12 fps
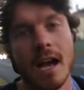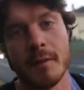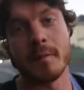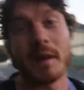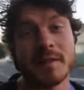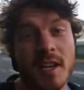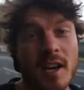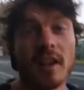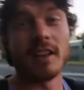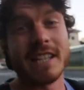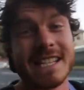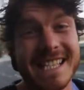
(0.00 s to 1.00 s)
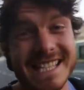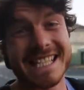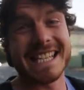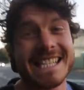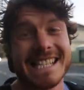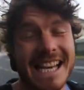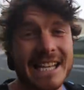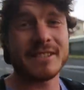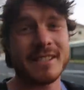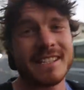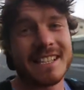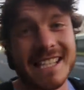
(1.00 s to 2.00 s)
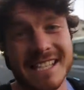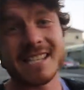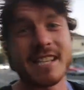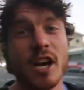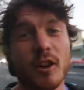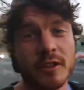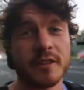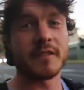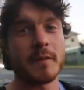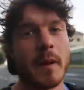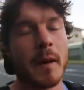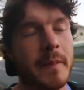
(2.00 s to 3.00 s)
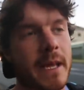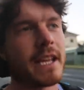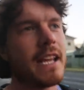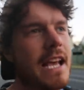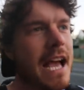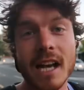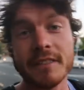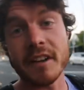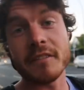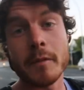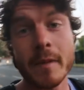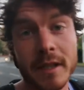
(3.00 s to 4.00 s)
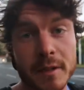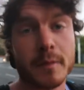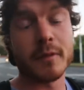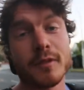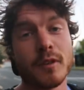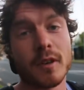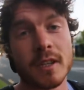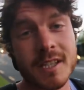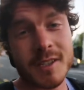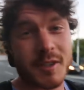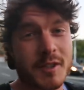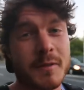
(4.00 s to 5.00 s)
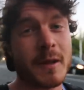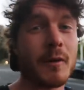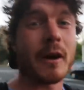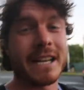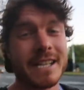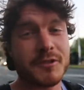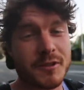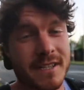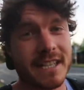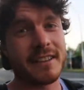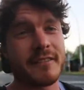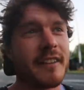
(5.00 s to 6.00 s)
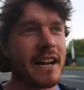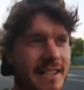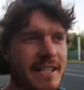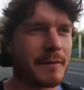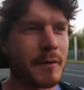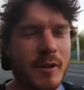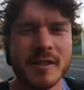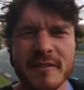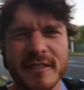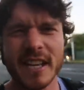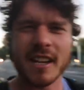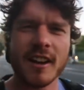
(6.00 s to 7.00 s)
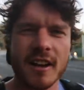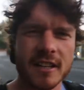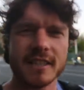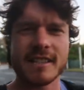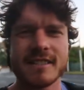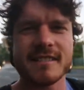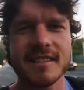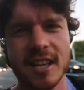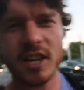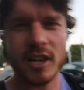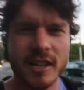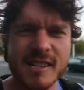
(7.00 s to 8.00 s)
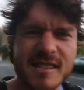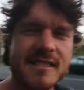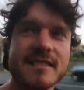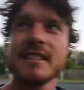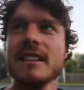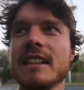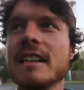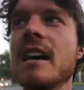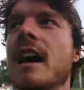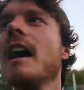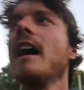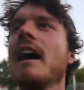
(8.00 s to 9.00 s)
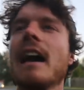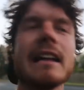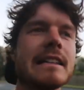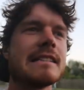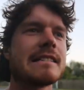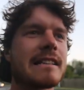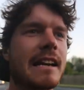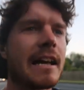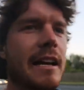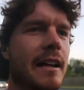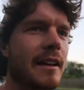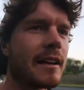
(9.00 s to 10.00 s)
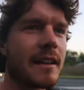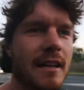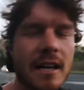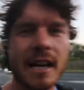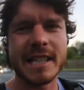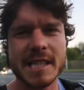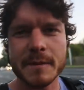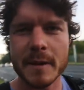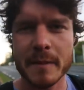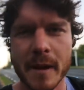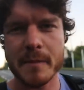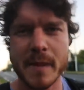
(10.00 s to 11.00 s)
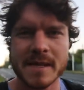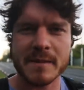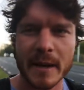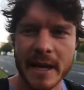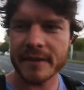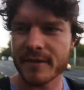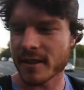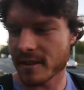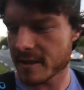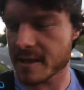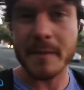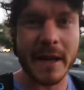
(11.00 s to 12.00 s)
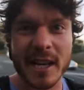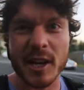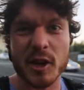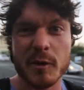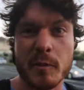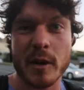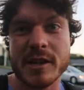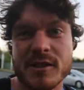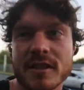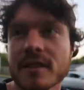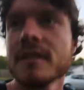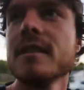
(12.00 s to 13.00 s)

I'm about to call into Dee's house. This is the owner of the puppy. I've never met her before, so this should be quite interesting, the fact that I'm going to vlog this occurrence. And I need to be on my best behavior to make a good impression.